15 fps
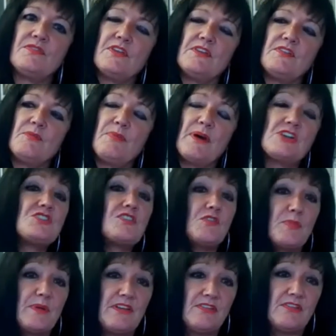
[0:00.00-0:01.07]
the, the budget
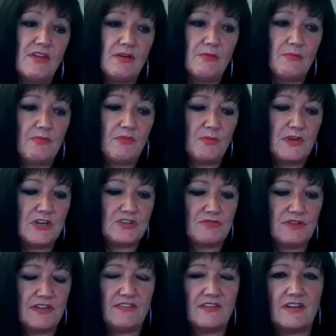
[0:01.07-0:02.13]
piece speech
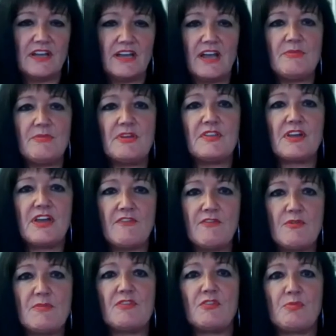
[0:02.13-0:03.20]
recently. I mean, the
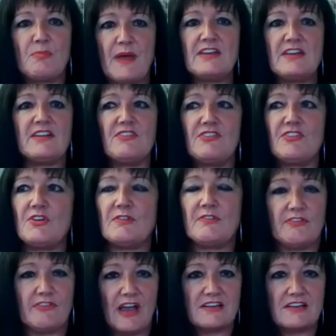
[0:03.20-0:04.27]
government spend in certain
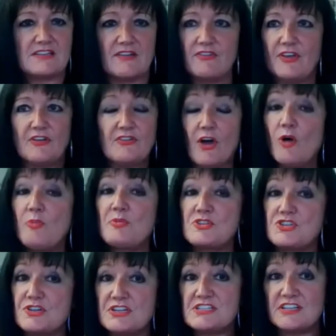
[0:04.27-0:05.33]
sectors, those are
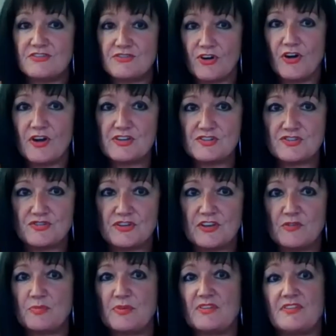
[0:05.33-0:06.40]
opportunities for our industry,
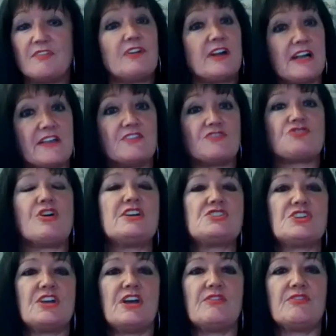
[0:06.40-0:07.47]
specifically in the trade
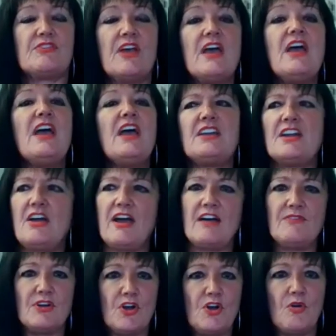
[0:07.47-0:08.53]
shows. You know,
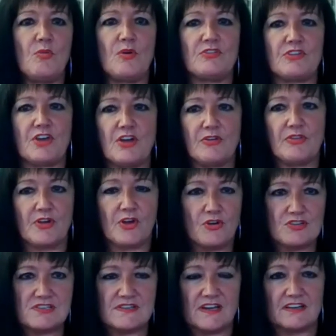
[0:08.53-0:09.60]
have a look at what's going on the
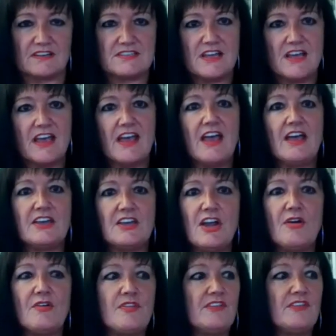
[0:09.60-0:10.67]
continent. You
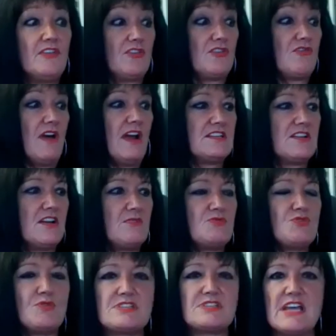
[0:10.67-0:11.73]
know, this is a great time
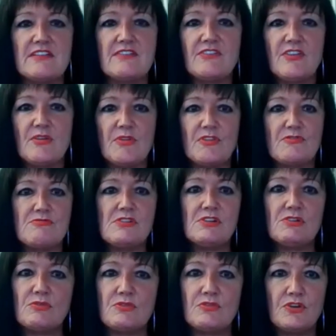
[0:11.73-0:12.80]
to attend some of the
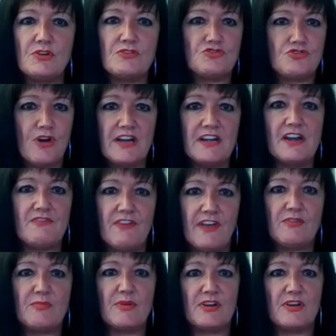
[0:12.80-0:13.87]
real good trade and
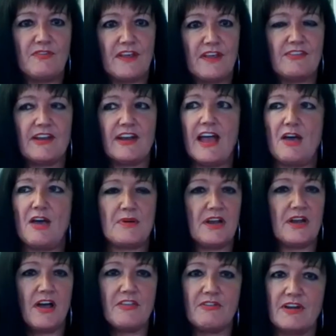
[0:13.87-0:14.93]
investment events that are
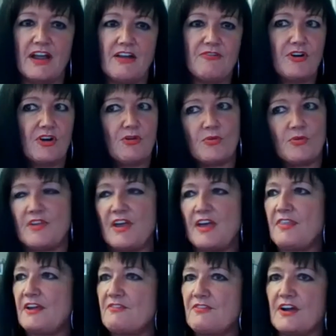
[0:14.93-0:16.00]
happening either in Africa or
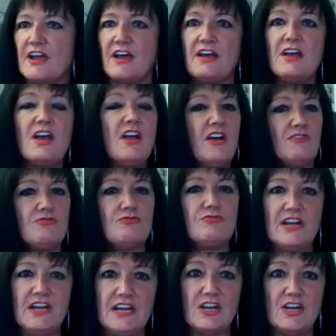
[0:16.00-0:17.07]
South Africa.
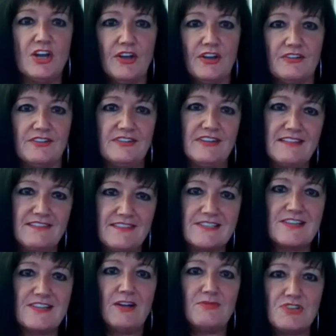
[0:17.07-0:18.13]
Really learn, take the
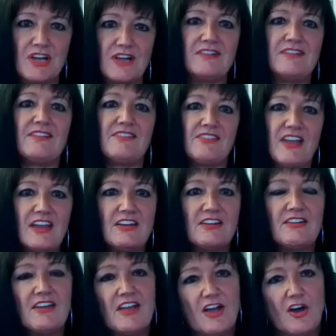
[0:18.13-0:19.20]
time to
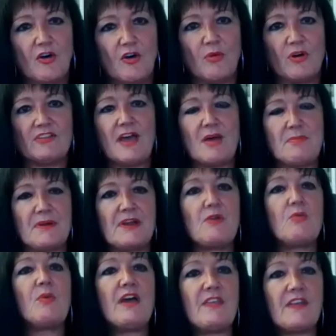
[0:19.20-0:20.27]
understand what's
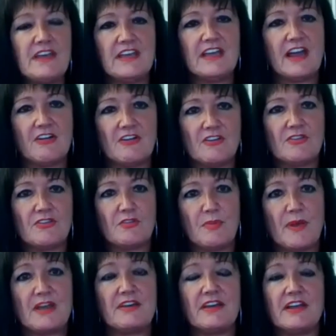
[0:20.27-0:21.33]
happening, where the key areas of
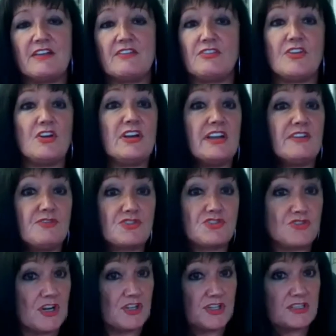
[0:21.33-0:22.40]
spending and certainly
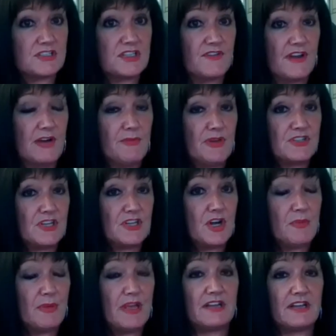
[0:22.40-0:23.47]
infrastructure development are going
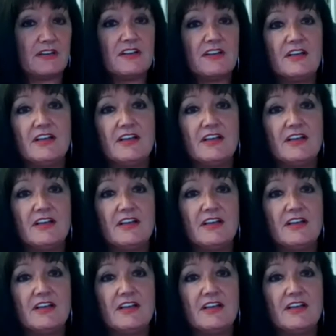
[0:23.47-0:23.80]
to be.